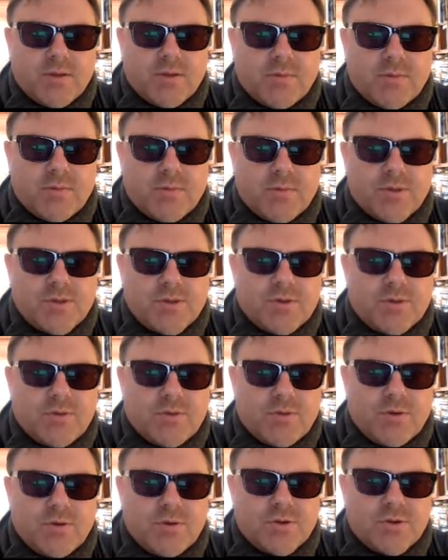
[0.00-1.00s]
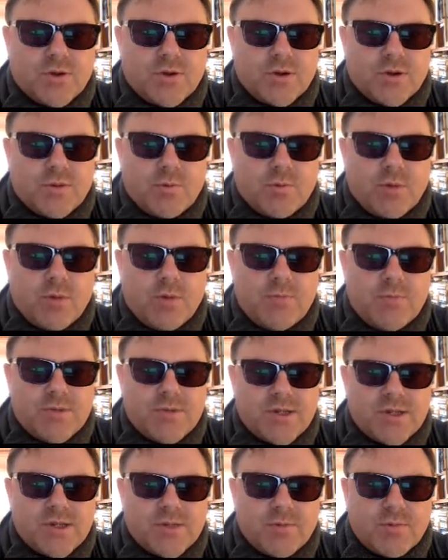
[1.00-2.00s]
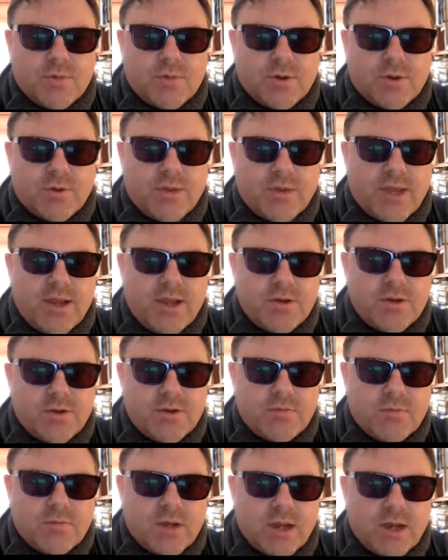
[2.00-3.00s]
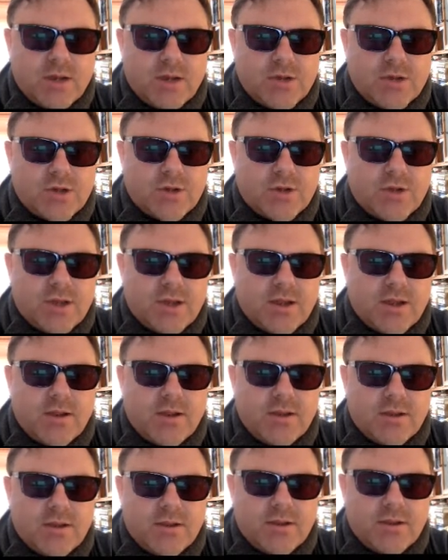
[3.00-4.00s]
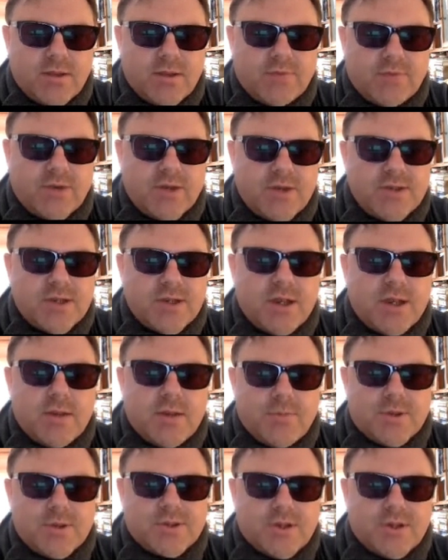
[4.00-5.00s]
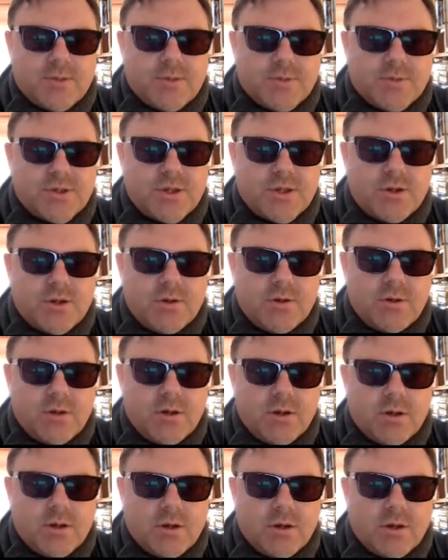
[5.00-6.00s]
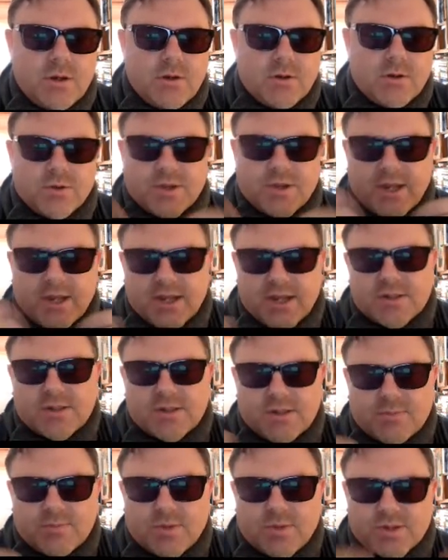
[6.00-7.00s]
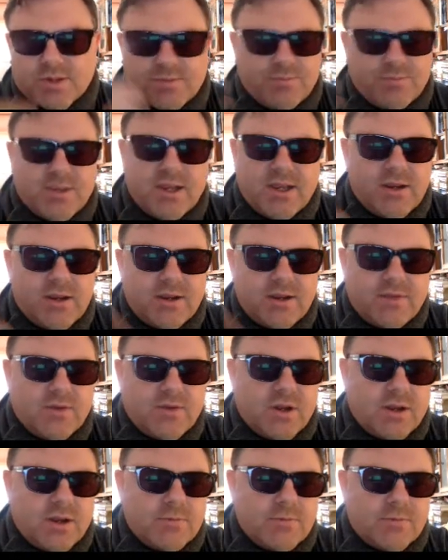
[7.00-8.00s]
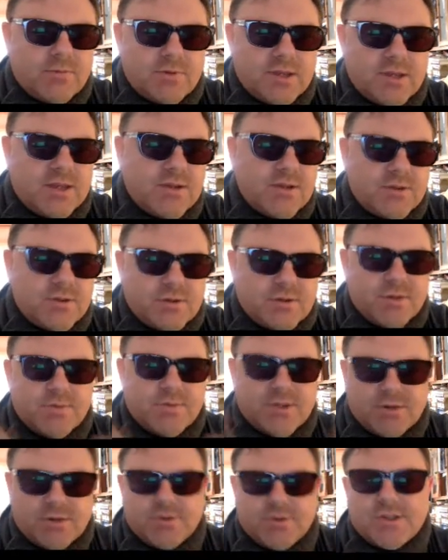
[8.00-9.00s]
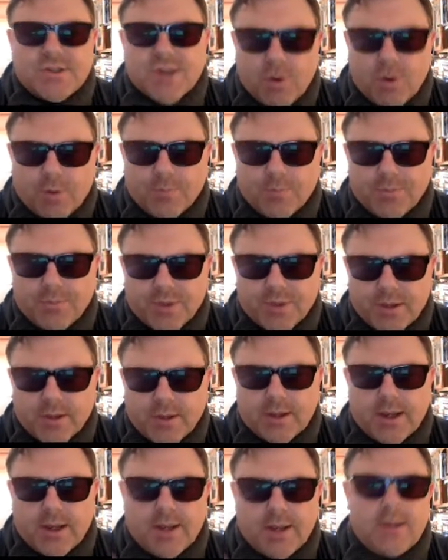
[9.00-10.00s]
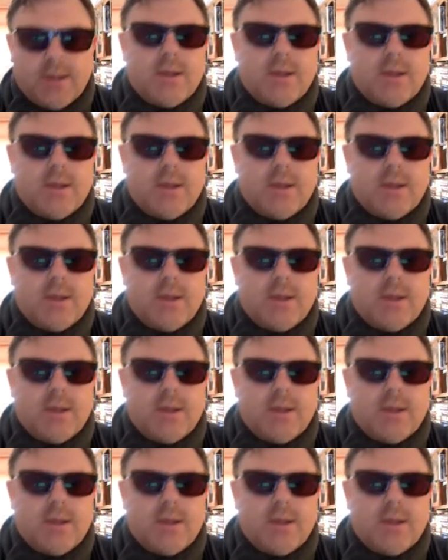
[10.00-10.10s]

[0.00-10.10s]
person who's got number 1 will teach number 1 on there and show their friends. Person number 2, or the next person B, if you like, would then do number 2, and so on. Okay,